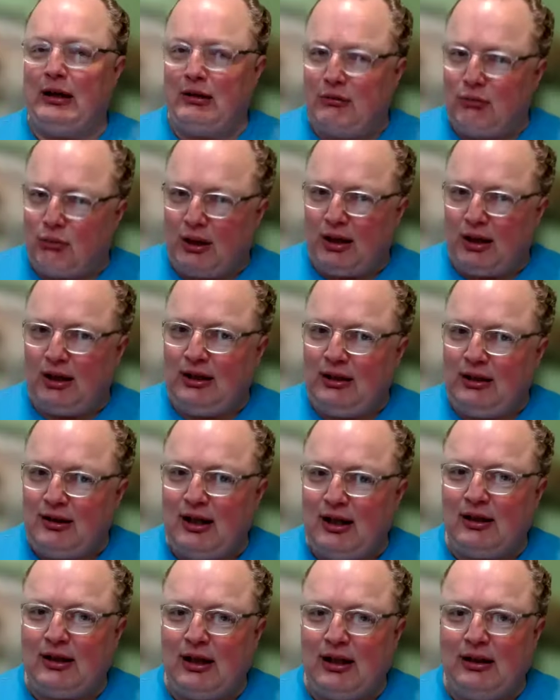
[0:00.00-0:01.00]
I
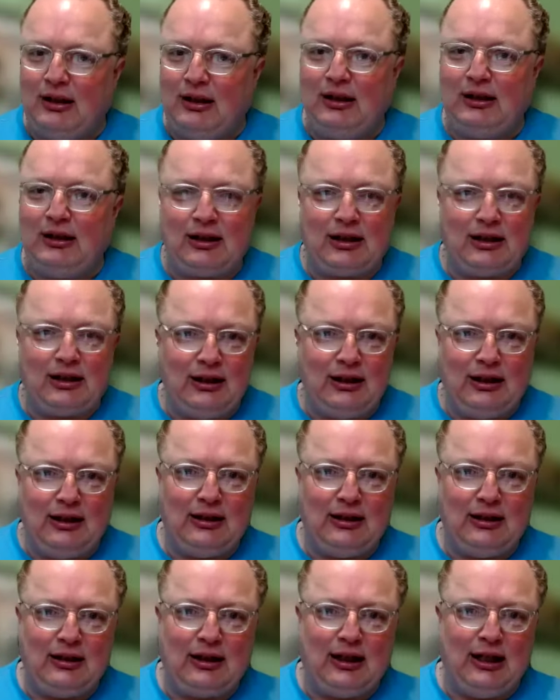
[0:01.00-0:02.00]
really think they
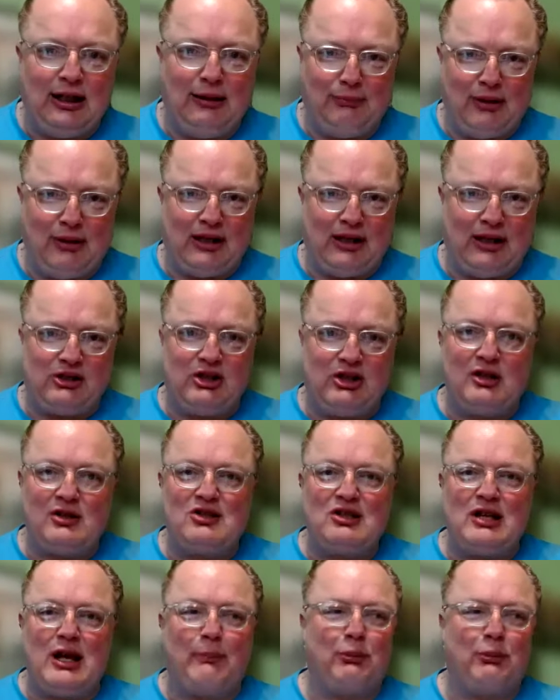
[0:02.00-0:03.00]
needed to keep that
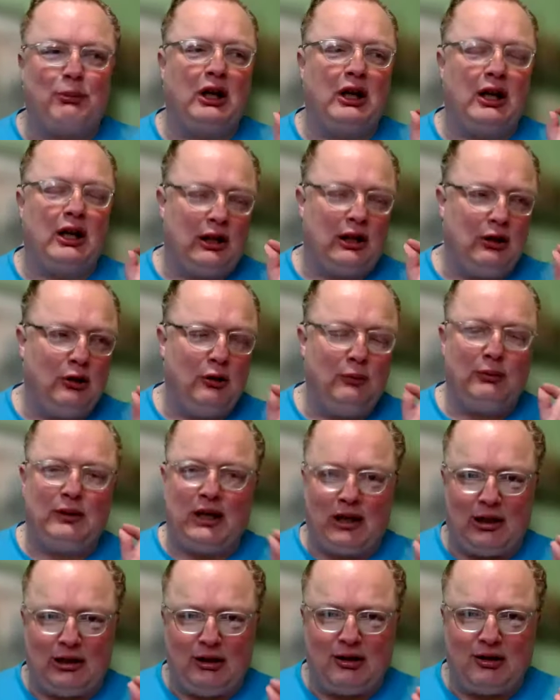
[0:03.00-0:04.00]
shit separate, and I
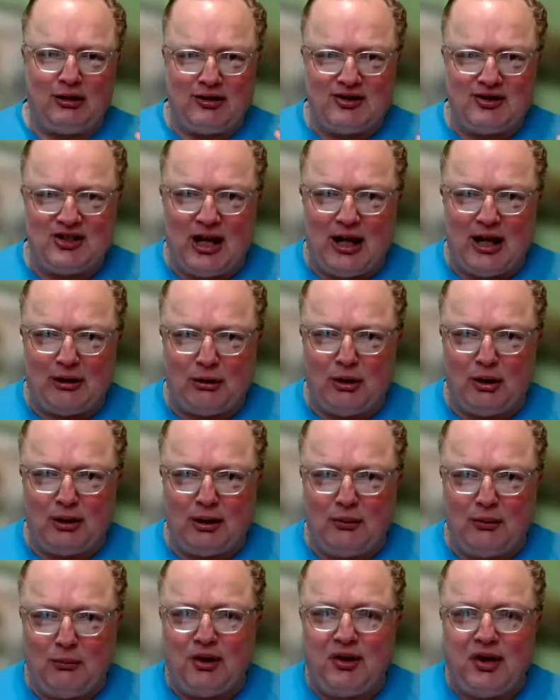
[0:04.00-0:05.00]
hope Kellogg's got
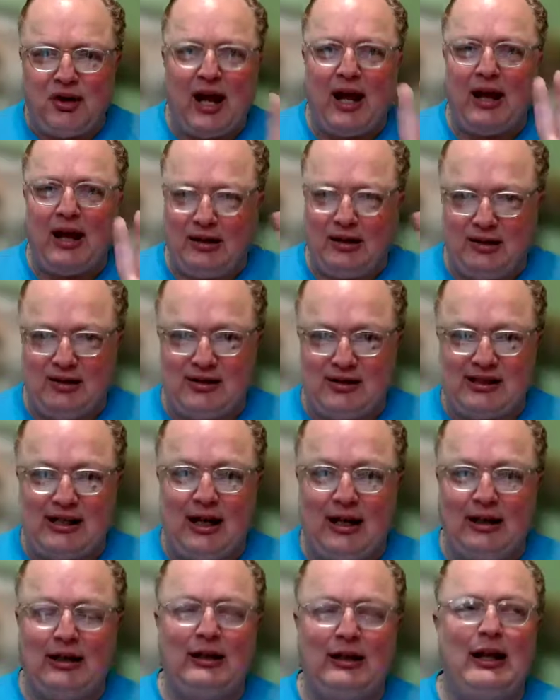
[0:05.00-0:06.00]
on it with that and
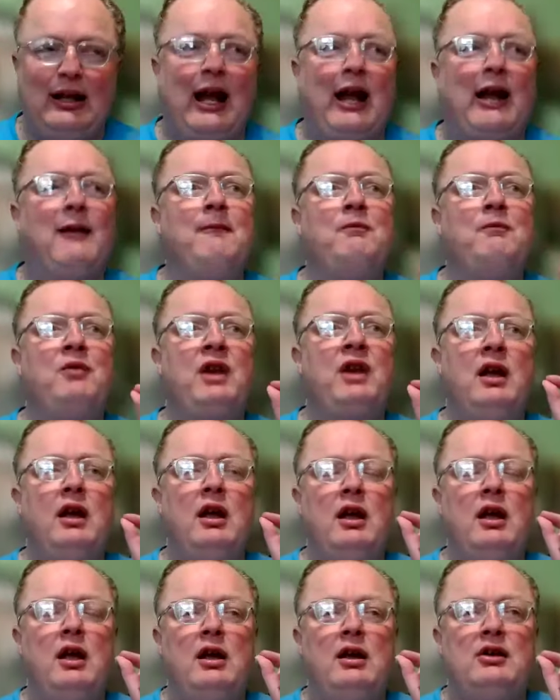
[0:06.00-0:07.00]
decided that.
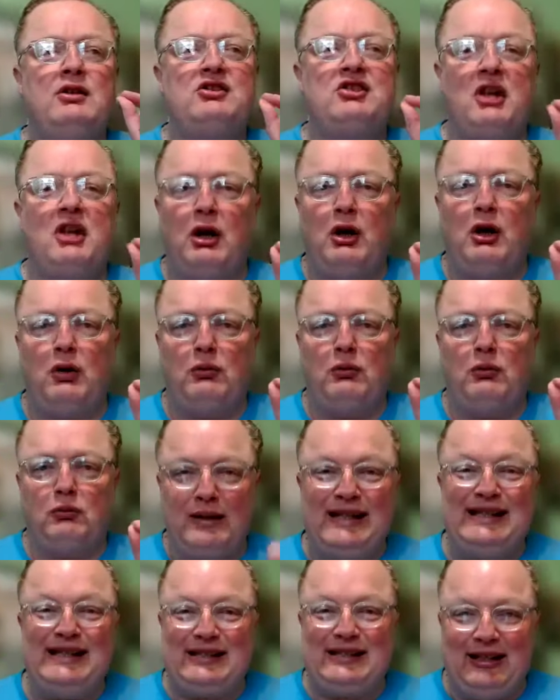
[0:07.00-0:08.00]
So
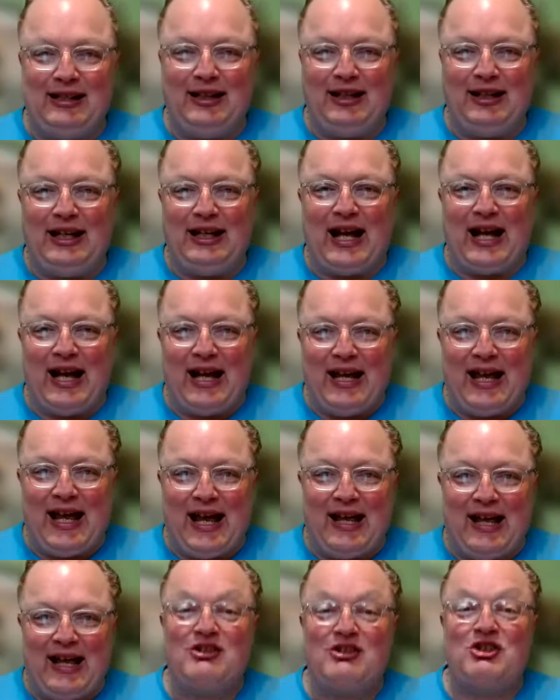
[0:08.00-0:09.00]
recently, I
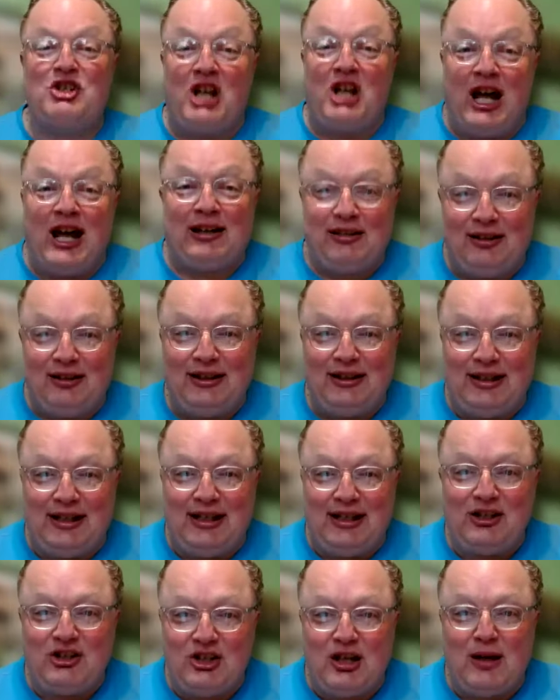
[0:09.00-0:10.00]
had
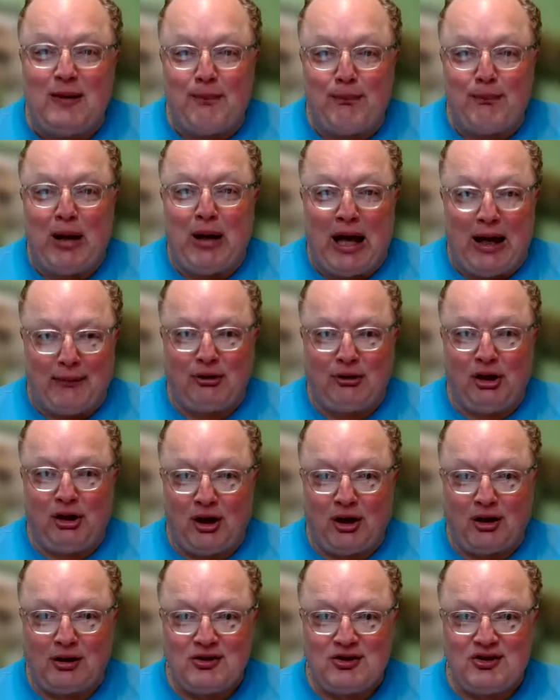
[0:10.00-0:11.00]
chocolatey chip Pop
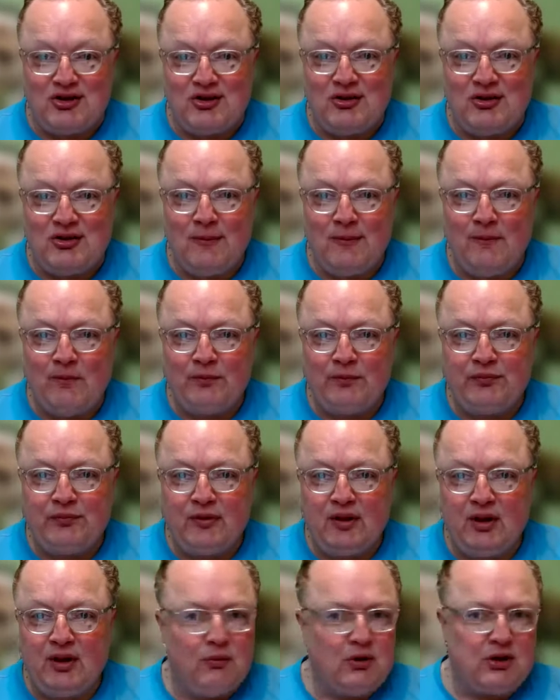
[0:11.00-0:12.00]
Tarts,
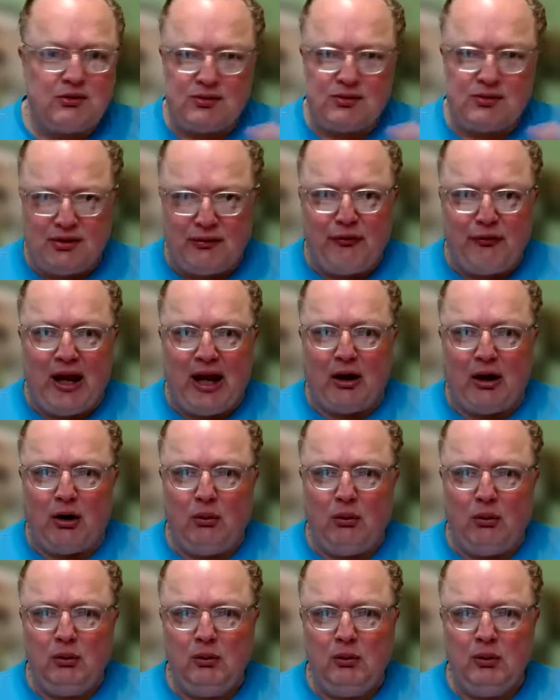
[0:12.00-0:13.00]
which was a
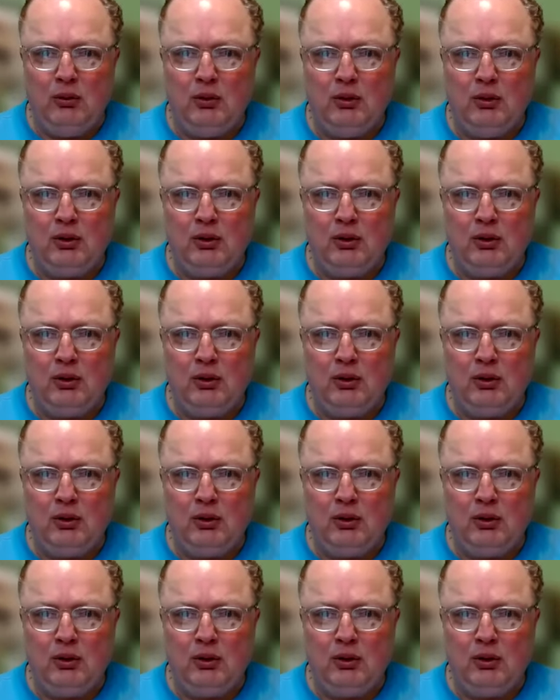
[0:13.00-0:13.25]
fail.